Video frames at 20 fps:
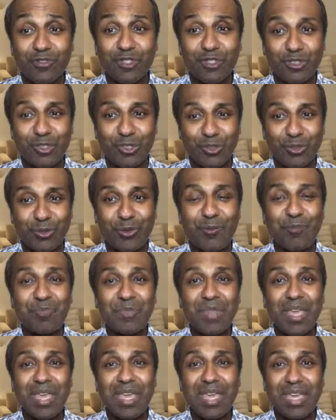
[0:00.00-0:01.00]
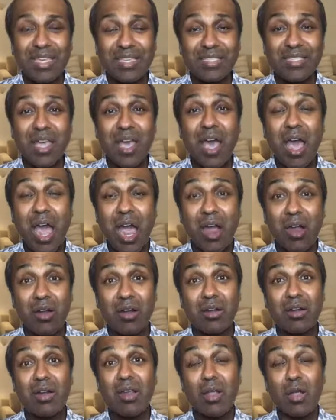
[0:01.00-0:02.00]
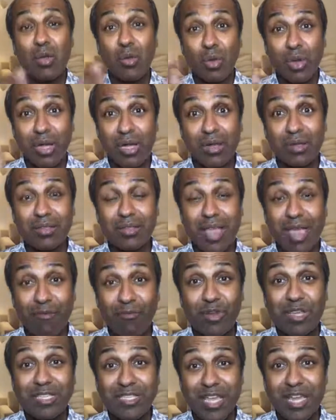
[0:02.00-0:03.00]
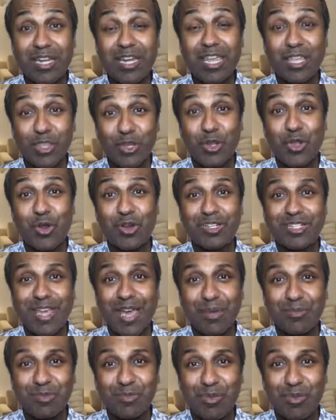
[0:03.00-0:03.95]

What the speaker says: to do is our every Sunday, the New York Times